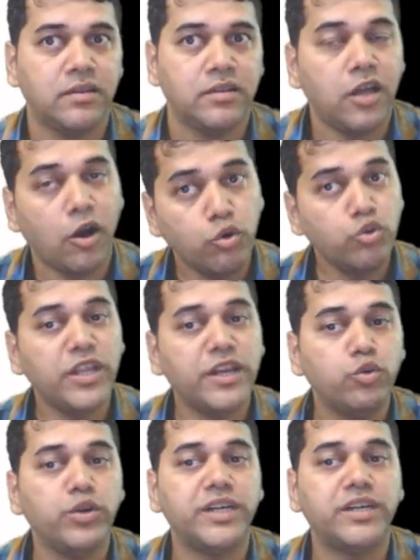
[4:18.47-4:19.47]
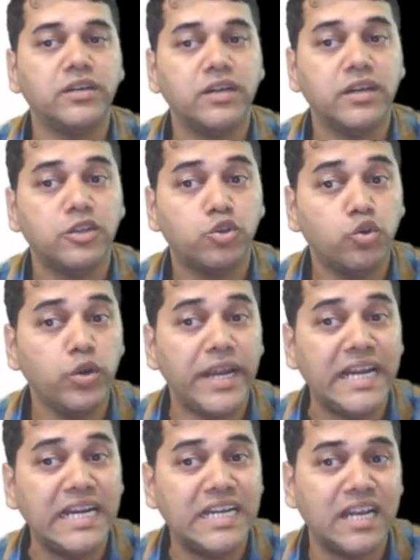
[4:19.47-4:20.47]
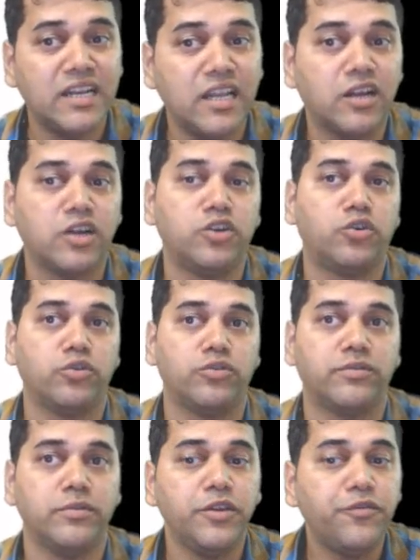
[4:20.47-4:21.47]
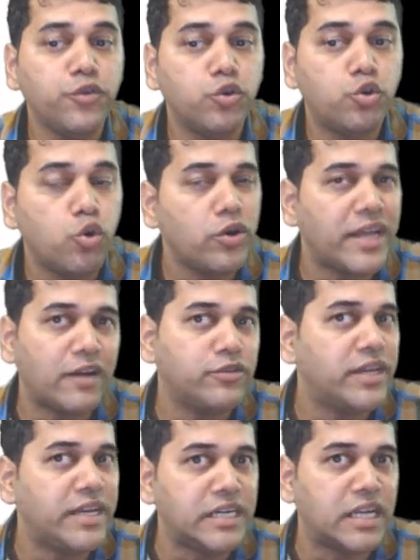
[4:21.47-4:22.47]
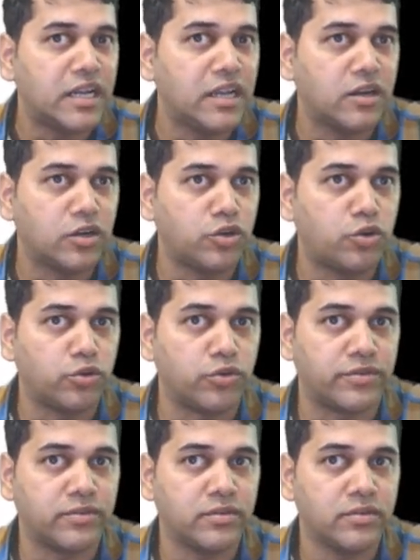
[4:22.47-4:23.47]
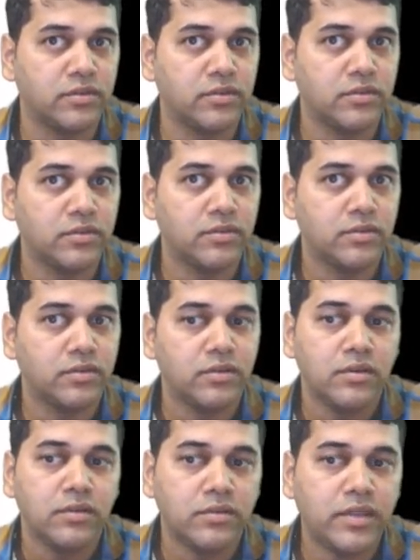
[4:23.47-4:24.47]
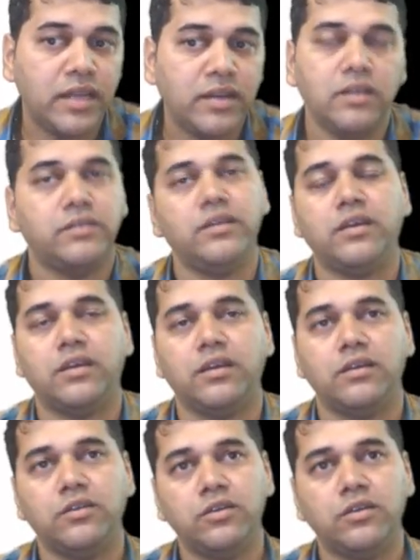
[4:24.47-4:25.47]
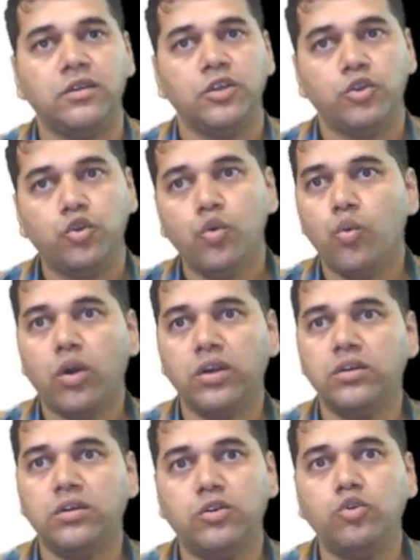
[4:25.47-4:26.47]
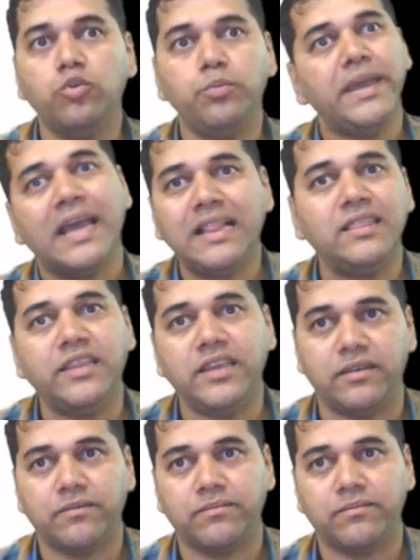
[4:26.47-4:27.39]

Now, how do they do it? Through internal controls. If you don't have the internal controls, then see, you want to be healthy.